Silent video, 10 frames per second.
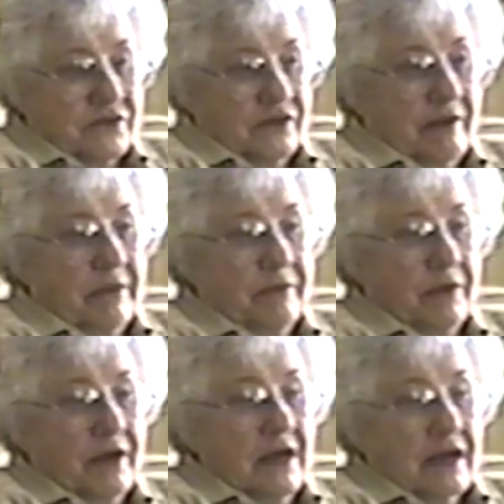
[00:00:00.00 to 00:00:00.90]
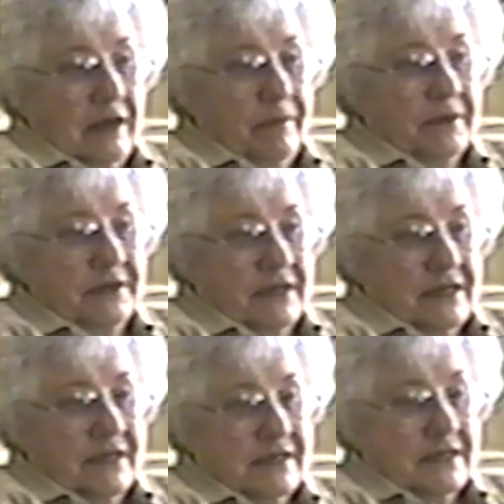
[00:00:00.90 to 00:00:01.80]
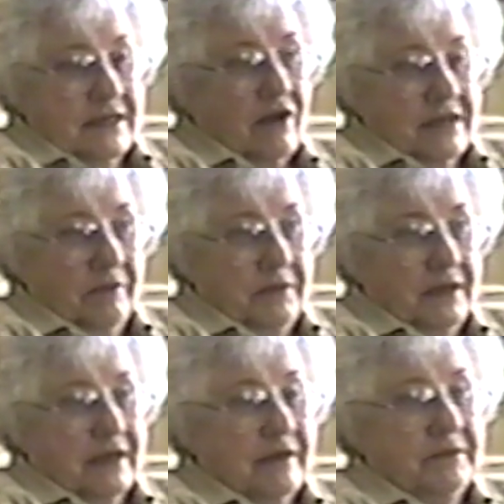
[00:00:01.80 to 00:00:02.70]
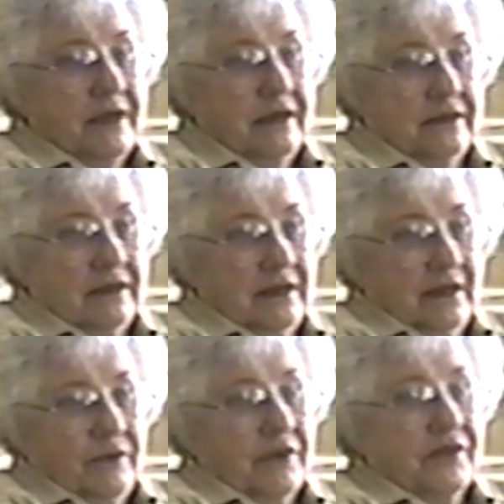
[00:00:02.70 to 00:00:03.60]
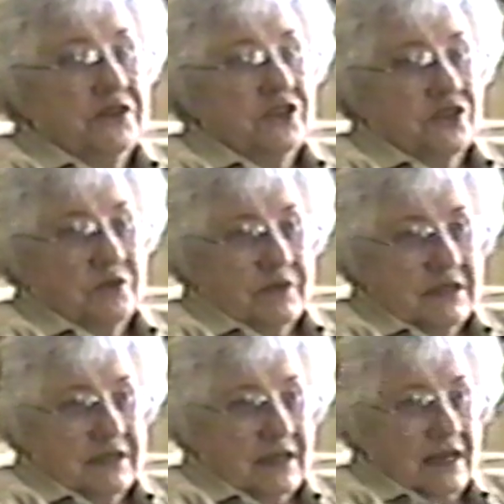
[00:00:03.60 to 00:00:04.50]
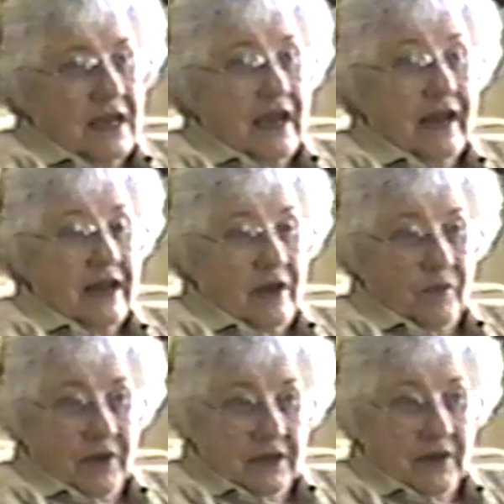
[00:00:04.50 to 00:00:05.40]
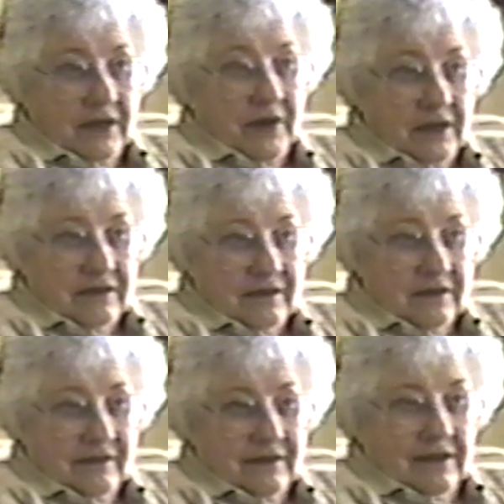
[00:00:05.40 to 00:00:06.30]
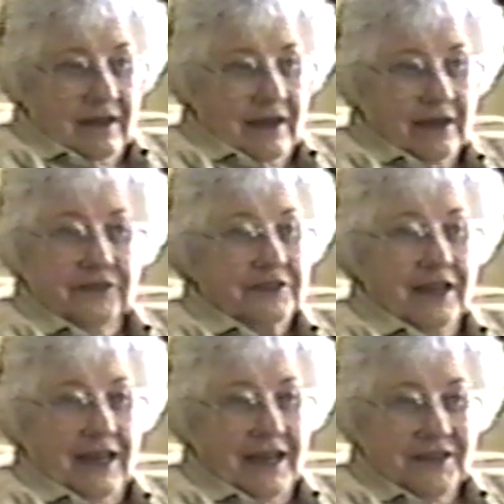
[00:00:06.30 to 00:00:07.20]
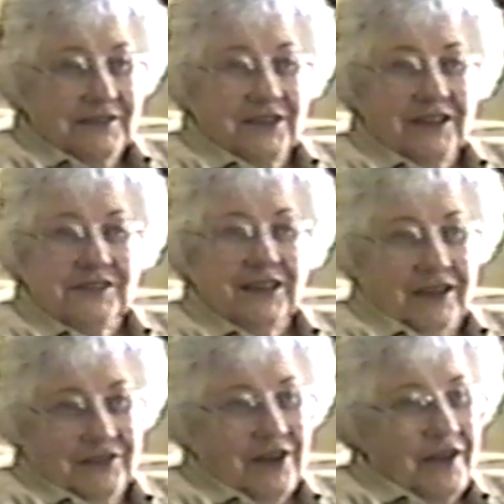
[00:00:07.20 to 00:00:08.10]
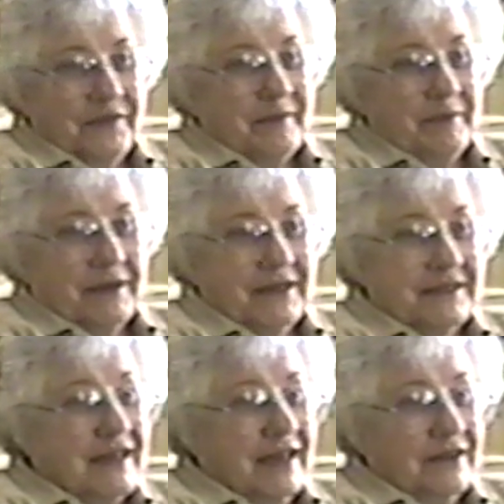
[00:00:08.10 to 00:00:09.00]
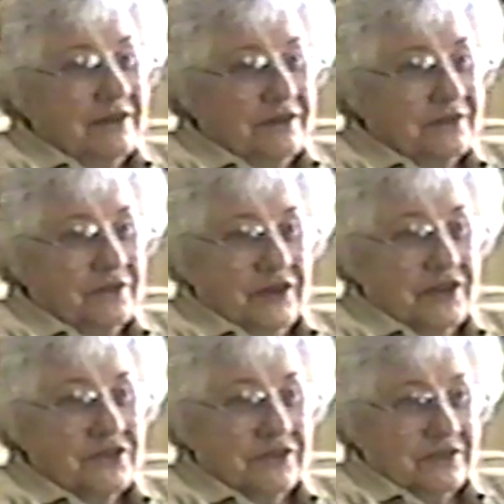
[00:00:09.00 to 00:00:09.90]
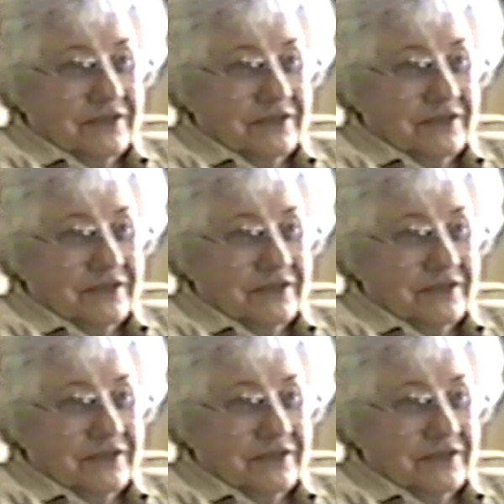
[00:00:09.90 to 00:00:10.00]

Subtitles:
school, I remember a couple of days they called me to come down, and the teachers was sick, and I went in and held class. You can't say I taught them because I had no credentials.